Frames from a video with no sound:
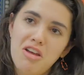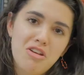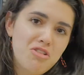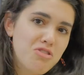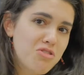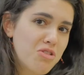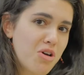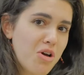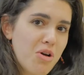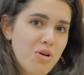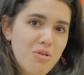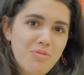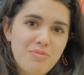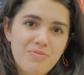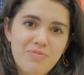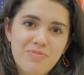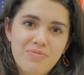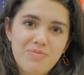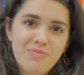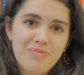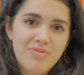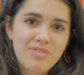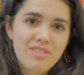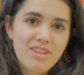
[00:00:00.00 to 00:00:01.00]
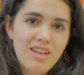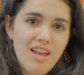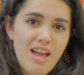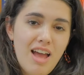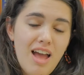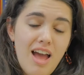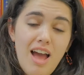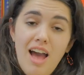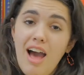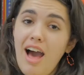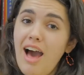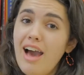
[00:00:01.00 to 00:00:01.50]
Do you go no, snow skiing?
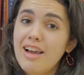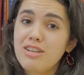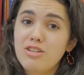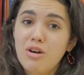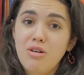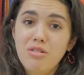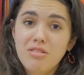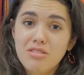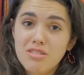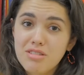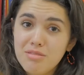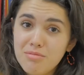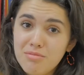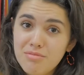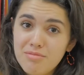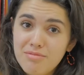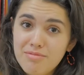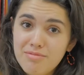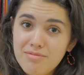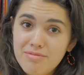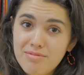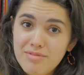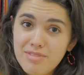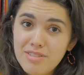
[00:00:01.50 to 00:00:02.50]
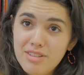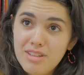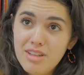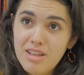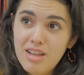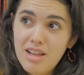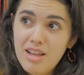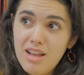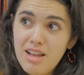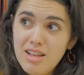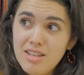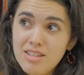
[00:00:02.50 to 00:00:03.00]
I don't. Bicycling?
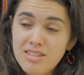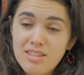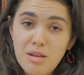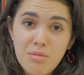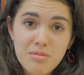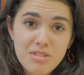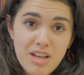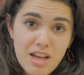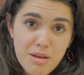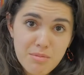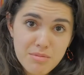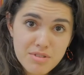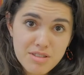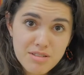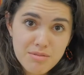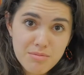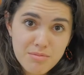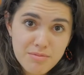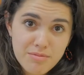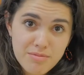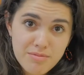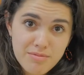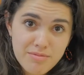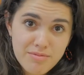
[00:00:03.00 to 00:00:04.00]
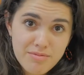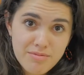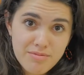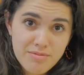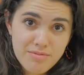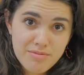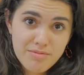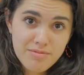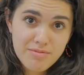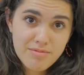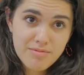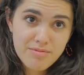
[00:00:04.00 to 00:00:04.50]
Sometimes. Long
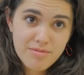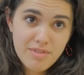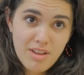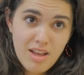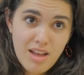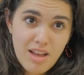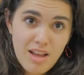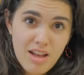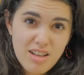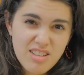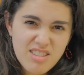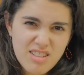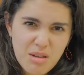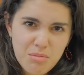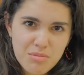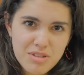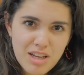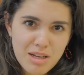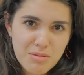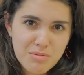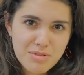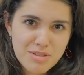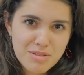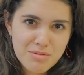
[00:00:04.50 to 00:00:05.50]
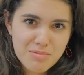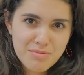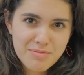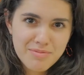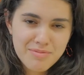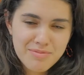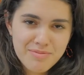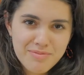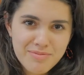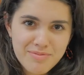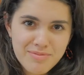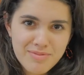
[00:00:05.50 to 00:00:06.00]
hikes? Sometimes.
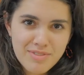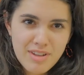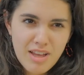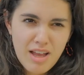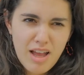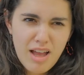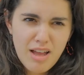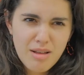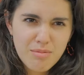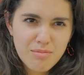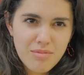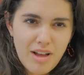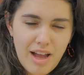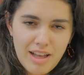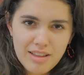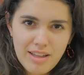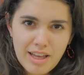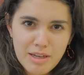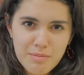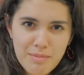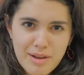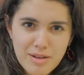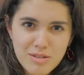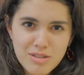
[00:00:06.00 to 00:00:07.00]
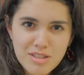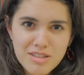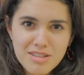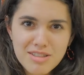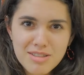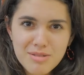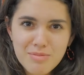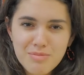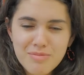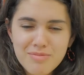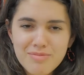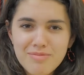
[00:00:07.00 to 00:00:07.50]
Mountains? I like
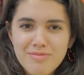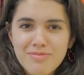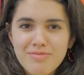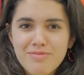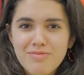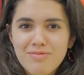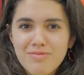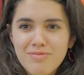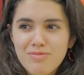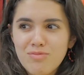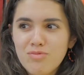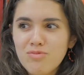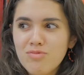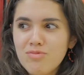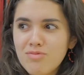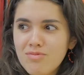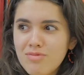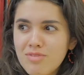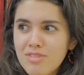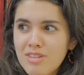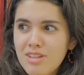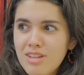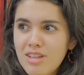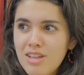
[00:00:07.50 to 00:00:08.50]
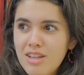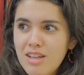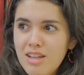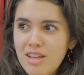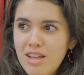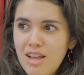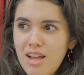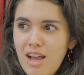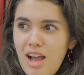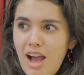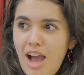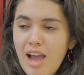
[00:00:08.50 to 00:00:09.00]
mountains. Caves? Spelunking?
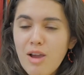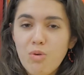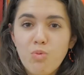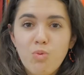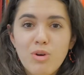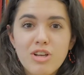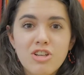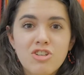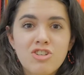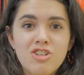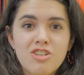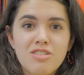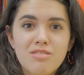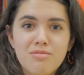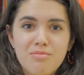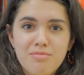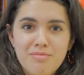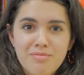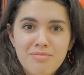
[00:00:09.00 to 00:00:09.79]
I wish.